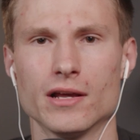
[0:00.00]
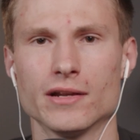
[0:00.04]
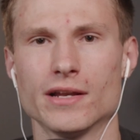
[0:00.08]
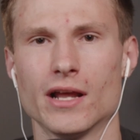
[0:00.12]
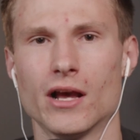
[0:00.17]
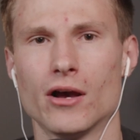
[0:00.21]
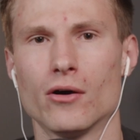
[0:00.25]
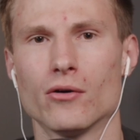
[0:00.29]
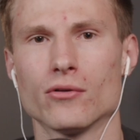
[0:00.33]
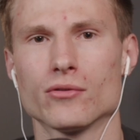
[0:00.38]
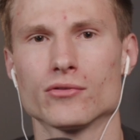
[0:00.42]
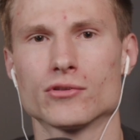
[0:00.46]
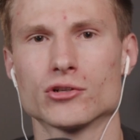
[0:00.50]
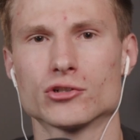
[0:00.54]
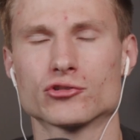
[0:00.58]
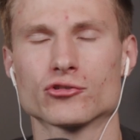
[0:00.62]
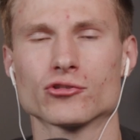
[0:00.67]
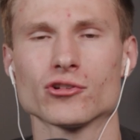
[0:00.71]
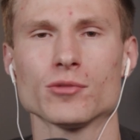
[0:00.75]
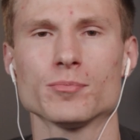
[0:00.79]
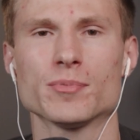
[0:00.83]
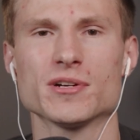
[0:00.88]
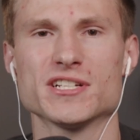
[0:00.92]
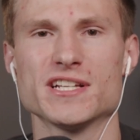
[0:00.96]
Now, the
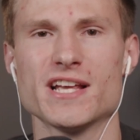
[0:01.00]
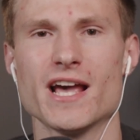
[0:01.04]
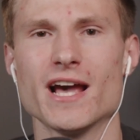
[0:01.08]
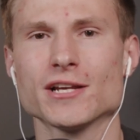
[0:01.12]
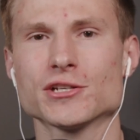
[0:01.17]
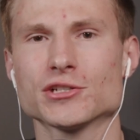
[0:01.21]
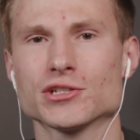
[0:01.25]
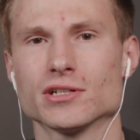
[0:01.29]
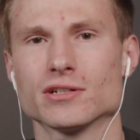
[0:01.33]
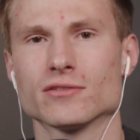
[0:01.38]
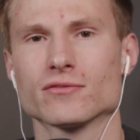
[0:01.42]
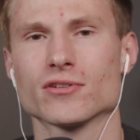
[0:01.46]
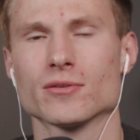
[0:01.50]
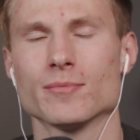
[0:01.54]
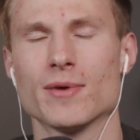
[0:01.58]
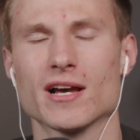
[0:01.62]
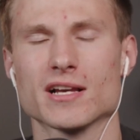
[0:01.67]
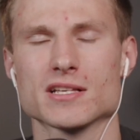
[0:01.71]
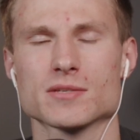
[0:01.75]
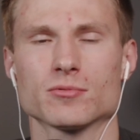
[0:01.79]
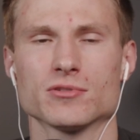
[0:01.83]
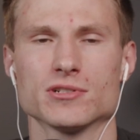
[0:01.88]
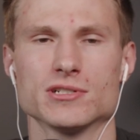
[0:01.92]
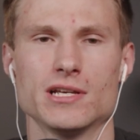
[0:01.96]
true protection from
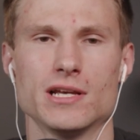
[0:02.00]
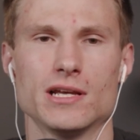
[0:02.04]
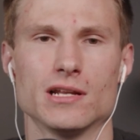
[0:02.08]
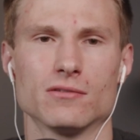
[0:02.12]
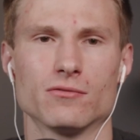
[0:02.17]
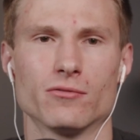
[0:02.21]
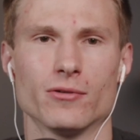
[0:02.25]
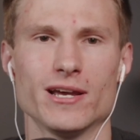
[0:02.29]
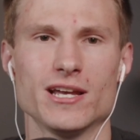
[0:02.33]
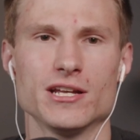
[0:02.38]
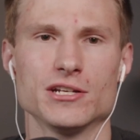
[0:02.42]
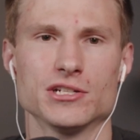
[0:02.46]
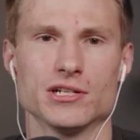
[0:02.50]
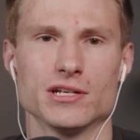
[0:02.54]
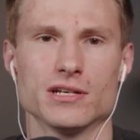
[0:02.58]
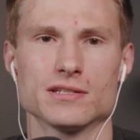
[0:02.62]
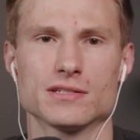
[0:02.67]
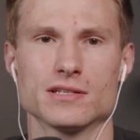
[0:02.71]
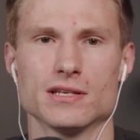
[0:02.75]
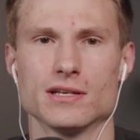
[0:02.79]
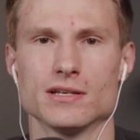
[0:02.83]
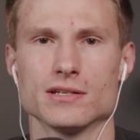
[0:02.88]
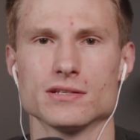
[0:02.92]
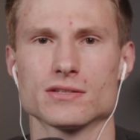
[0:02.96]
exploitative
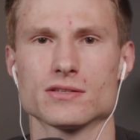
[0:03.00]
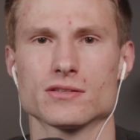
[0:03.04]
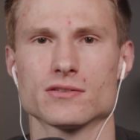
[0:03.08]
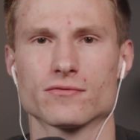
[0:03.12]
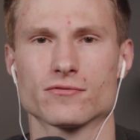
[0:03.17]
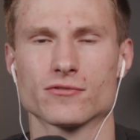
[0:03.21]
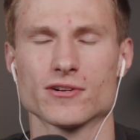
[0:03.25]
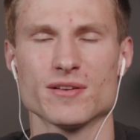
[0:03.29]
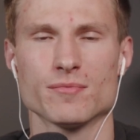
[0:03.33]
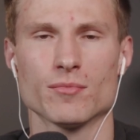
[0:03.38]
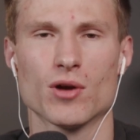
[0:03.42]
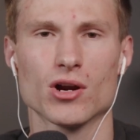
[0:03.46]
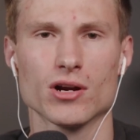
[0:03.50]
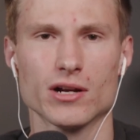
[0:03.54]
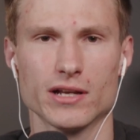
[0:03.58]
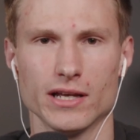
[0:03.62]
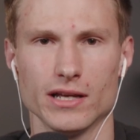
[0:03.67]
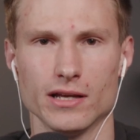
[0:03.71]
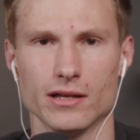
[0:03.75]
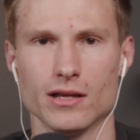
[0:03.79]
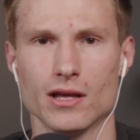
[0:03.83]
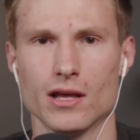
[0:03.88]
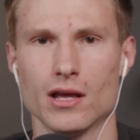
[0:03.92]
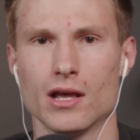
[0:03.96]
wages is the free
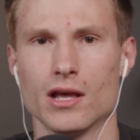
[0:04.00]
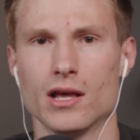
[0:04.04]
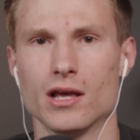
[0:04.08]
market.